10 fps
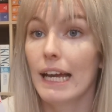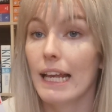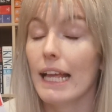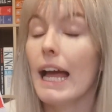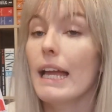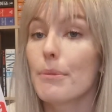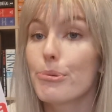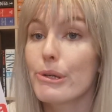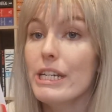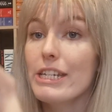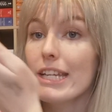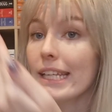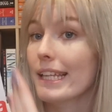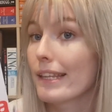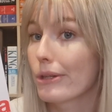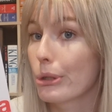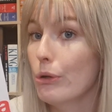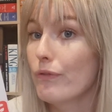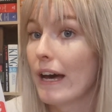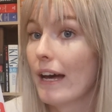And like, I appreciate that the
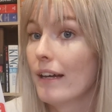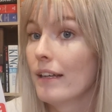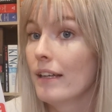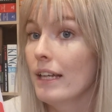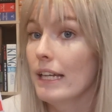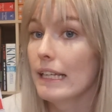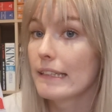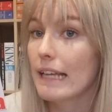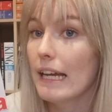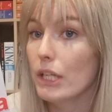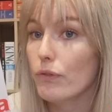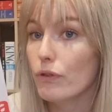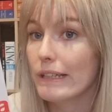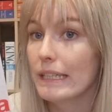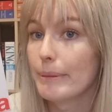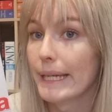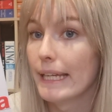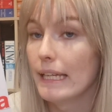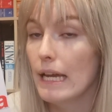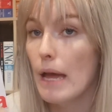cover is kind of
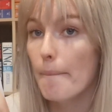creepy,